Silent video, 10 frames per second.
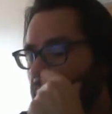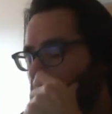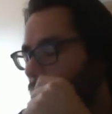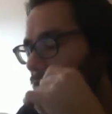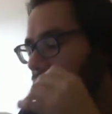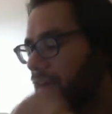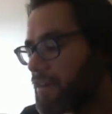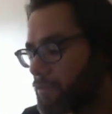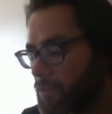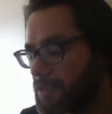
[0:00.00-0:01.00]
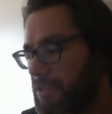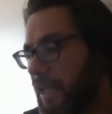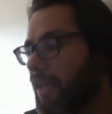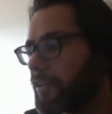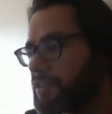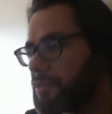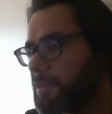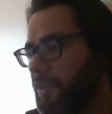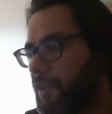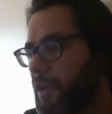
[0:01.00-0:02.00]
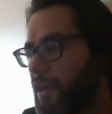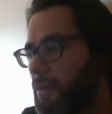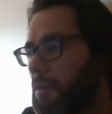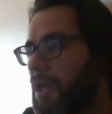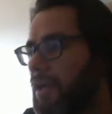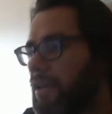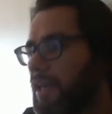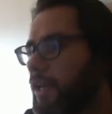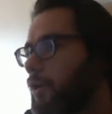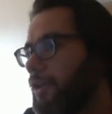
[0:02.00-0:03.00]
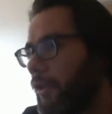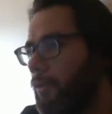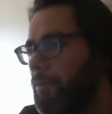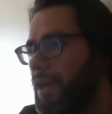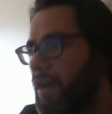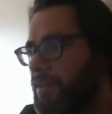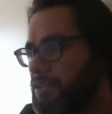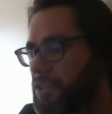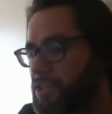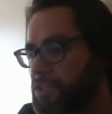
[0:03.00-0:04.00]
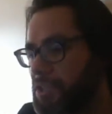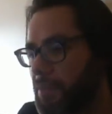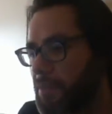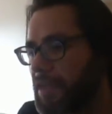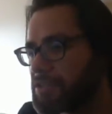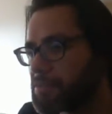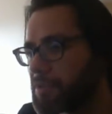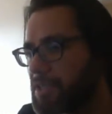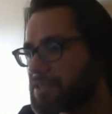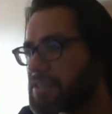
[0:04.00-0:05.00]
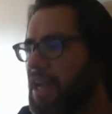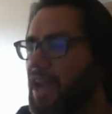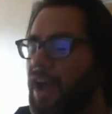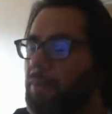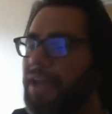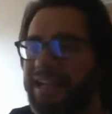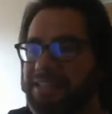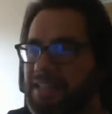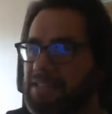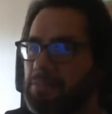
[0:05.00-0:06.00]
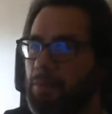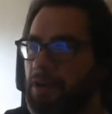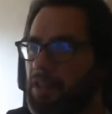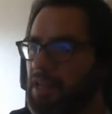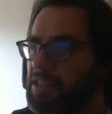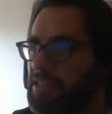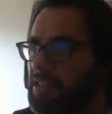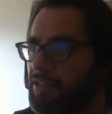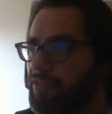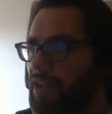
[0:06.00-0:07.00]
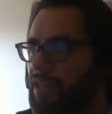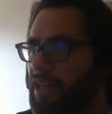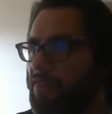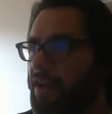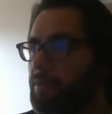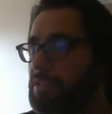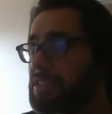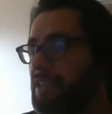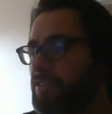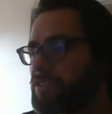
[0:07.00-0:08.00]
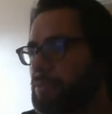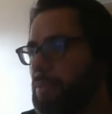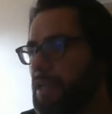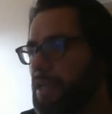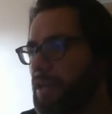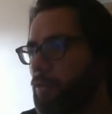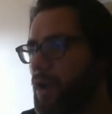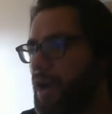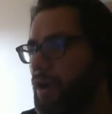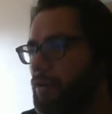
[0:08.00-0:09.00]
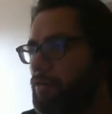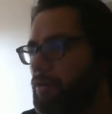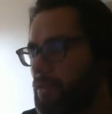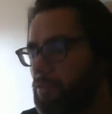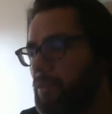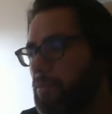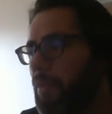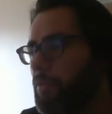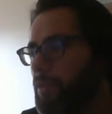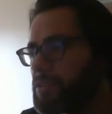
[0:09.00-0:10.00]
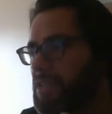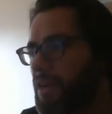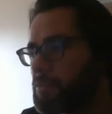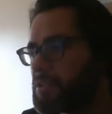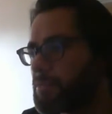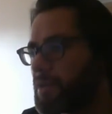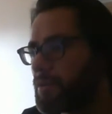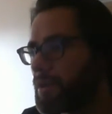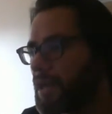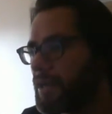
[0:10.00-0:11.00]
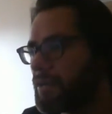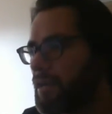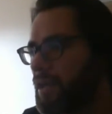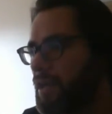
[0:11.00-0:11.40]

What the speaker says: they would kind of work together to build the hub, like go a little beyond the traditional application process. I mean, I guess that's part of the idea of like, can the hub itself submit a WOW, or the proposed hub submit a WOW?